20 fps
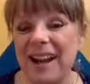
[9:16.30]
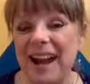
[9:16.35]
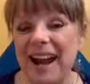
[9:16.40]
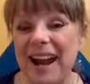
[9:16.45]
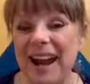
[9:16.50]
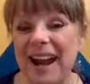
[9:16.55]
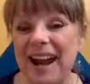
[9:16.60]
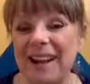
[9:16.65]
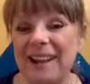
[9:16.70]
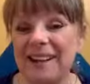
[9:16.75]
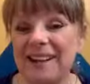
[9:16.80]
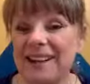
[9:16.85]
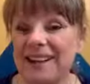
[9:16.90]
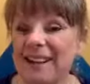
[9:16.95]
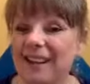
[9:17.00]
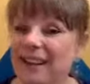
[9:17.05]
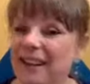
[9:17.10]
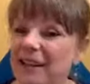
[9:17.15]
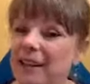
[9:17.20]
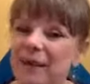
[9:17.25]
and
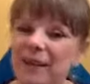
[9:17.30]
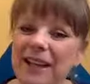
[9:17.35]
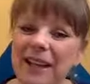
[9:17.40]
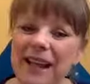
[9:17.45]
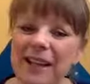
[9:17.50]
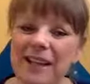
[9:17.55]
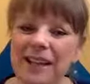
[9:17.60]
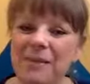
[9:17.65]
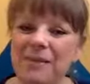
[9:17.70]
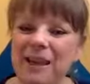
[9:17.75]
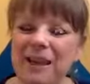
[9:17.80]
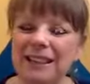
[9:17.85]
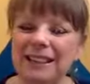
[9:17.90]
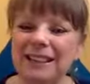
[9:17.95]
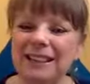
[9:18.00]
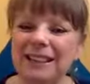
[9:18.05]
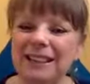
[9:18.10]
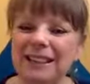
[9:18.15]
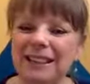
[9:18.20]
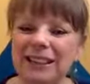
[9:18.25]
they'll get the
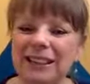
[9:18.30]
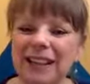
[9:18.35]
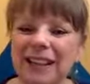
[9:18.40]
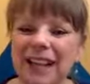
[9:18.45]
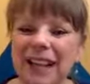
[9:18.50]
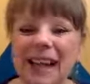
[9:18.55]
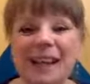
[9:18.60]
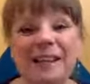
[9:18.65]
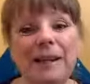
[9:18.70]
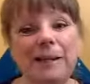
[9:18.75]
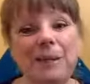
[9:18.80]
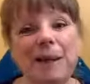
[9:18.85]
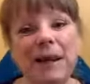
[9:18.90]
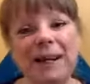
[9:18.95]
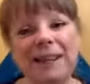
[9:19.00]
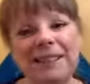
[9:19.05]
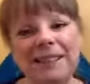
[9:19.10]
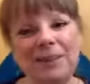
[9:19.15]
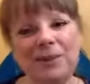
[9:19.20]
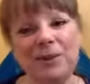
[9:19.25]
message and they'll
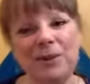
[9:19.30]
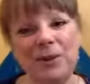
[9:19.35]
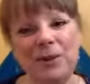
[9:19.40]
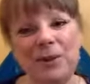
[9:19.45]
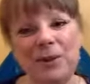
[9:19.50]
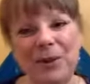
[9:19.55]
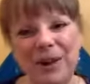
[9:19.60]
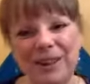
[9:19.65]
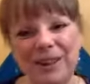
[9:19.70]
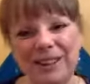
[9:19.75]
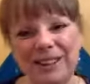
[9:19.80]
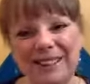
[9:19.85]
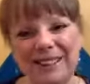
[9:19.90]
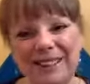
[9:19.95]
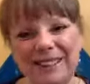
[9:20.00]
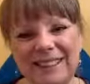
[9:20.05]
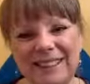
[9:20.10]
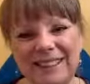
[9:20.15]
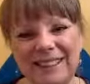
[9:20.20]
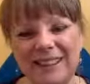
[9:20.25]
pass out 2 cards,
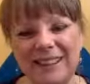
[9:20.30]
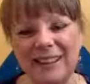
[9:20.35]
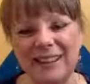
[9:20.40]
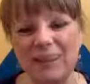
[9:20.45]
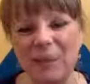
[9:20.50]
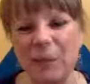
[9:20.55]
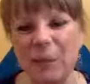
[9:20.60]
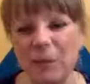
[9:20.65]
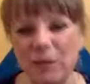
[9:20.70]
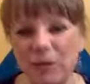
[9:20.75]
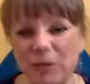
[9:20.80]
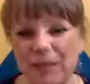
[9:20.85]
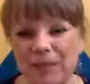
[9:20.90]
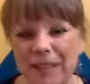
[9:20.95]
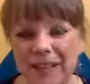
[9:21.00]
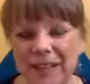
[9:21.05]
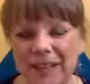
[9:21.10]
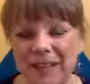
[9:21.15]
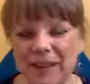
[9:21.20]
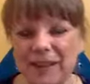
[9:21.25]

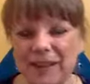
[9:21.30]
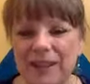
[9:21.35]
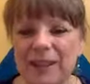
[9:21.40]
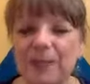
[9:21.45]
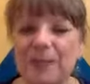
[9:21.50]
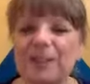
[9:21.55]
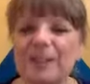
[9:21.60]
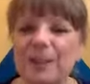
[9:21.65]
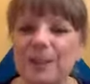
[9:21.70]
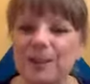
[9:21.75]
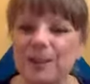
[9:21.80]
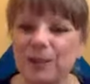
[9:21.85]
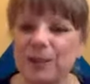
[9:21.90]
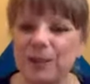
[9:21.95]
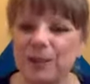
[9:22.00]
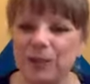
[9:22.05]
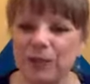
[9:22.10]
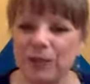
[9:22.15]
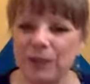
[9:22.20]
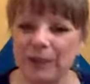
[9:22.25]
hopefully, or they'll tell 2
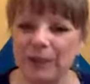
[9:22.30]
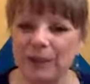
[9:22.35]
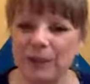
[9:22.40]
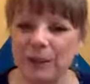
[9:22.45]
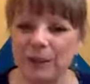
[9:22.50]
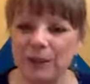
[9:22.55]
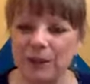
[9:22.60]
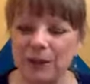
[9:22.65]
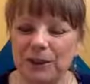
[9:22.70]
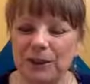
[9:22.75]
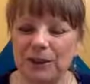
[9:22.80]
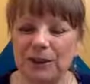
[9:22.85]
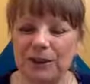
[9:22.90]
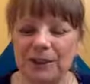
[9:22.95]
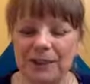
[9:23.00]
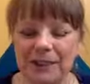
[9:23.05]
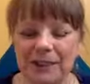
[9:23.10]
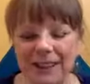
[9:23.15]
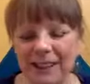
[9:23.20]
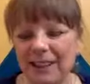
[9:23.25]
friends about you,
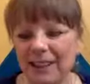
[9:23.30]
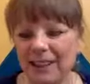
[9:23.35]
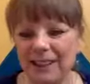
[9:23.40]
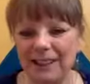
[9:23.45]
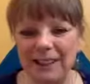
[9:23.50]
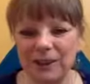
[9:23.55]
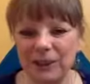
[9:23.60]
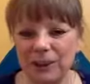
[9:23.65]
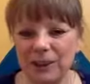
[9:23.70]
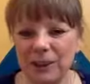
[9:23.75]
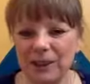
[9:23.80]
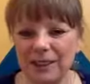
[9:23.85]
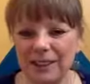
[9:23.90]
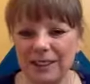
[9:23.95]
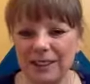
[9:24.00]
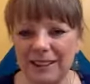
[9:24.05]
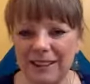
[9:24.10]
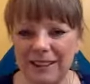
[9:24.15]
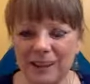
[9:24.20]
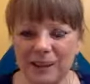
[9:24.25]
and
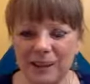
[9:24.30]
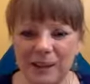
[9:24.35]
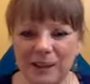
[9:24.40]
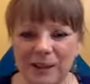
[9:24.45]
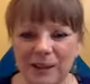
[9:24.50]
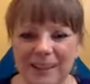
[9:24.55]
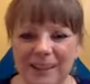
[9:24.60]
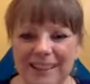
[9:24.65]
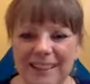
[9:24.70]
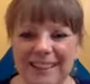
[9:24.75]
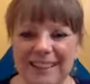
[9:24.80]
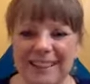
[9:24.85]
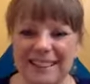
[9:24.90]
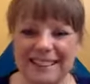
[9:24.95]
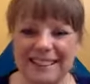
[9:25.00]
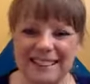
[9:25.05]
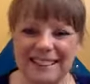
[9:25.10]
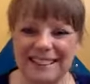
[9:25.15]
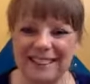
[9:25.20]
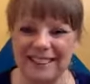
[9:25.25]
electronically. They might not
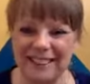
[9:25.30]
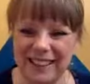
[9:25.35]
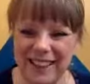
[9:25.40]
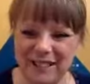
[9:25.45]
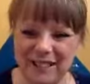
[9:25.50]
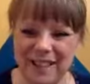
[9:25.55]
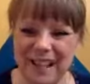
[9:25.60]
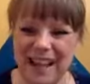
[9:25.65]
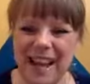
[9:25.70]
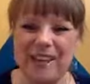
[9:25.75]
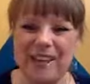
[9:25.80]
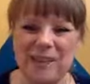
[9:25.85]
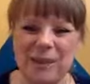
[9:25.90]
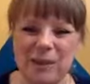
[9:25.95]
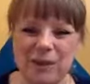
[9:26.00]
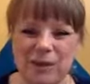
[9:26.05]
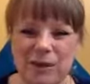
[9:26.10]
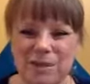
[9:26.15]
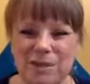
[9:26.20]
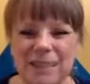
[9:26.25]
necessarily have to hand
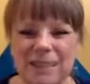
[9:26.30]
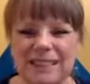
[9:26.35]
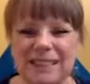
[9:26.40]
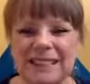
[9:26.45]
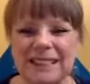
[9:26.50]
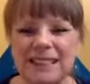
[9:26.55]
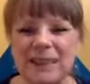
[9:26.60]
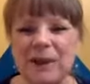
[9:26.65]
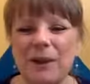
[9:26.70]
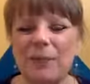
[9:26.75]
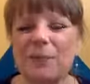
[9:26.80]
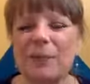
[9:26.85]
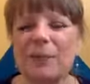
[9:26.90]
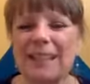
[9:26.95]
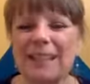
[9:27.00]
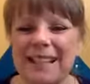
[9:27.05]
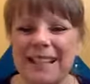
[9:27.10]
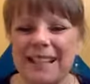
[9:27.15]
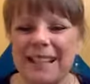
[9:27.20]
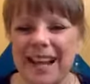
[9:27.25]
over a business card, but
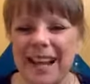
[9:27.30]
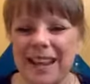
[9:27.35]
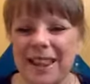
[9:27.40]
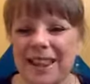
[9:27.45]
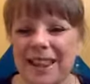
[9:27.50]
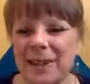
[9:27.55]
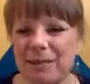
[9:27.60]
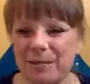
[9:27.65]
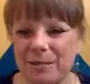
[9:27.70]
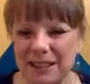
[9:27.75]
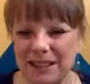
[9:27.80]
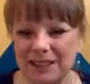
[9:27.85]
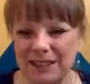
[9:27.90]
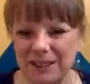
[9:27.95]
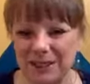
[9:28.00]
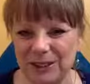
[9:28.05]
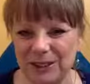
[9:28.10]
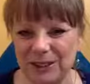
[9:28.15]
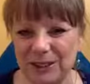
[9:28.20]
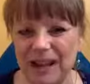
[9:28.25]
they get the
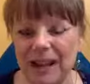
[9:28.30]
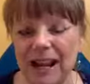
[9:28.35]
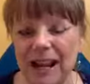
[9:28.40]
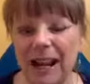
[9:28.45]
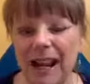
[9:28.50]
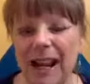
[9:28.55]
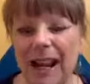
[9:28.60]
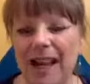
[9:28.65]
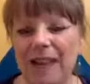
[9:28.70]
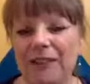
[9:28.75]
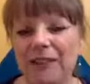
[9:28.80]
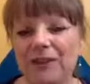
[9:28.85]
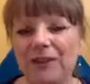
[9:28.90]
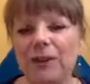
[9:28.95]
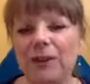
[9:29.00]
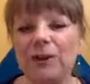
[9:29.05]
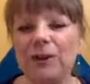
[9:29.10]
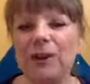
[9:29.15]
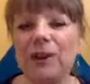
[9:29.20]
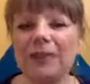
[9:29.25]
message. And if you're
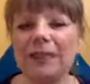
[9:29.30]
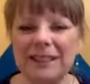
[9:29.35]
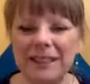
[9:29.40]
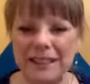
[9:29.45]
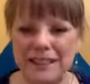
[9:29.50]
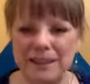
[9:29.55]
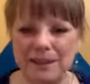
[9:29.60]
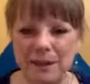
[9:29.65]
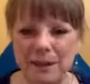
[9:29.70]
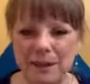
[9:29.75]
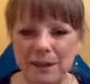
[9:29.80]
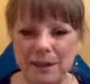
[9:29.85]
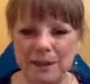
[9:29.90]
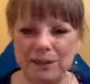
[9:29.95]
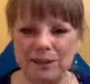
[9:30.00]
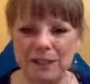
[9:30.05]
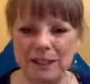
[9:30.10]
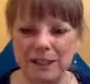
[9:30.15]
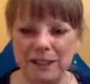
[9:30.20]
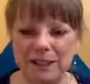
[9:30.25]
not seeing people
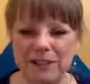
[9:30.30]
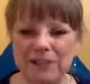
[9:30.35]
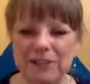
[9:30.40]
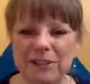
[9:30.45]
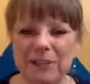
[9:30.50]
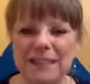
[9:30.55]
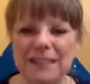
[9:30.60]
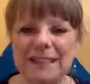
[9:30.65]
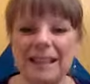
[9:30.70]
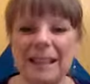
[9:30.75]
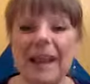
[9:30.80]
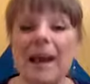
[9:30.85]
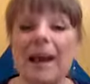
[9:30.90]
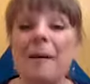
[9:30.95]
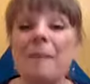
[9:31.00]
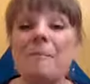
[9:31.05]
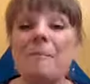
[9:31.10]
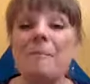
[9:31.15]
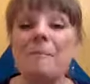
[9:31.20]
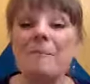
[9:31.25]
face to face,
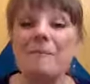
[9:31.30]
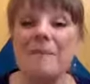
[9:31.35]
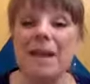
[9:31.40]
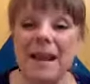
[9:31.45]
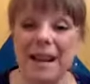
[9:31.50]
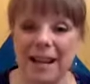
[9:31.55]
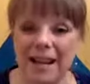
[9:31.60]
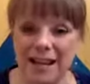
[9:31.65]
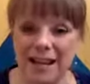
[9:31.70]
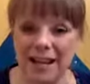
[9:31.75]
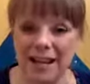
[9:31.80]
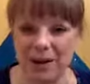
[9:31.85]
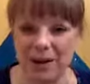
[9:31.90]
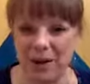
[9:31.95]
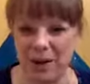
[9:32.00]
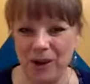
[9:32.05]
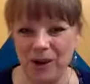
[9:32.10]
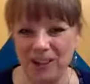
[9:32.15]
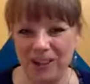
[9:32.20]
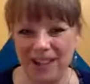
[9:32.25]
make that
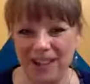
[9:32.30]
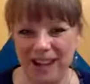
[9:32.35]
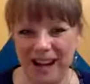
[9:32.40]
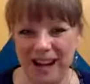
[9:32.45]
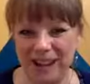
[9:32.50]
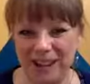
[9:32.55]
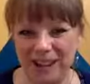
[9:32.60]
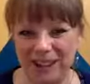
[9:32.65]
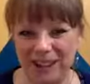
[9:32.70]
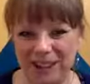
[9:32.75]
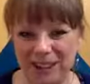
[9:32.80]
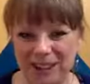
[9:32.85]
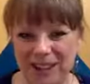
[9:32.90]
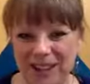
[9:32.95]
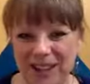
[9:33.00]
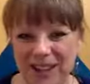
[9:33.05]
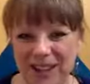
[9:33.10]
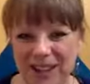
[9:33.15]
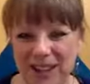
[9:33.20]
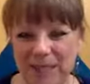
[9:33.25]
call to action
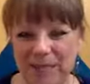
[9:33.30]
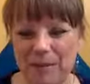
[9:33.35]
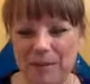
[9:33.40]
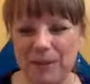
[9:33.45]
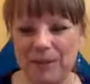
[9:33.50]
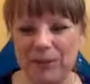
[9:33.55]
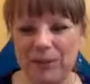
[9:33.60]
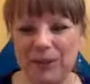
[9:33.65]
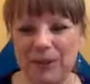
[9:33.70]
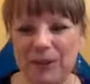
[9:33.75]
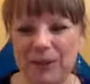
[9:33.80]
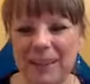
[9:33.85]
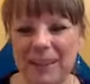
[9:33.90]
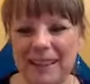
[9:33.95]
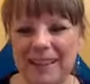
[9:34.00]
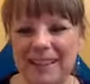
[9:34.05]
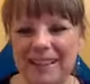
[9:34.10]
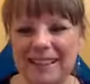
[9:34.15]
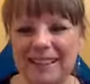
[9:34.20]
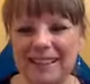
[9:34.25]
to them before you
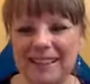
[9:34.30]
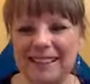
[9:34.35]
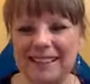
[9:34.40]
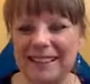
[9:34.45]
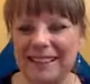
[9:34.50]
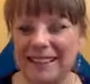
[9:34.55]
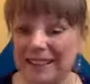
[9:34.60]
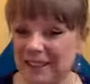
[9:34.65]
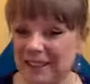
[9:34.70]
end this.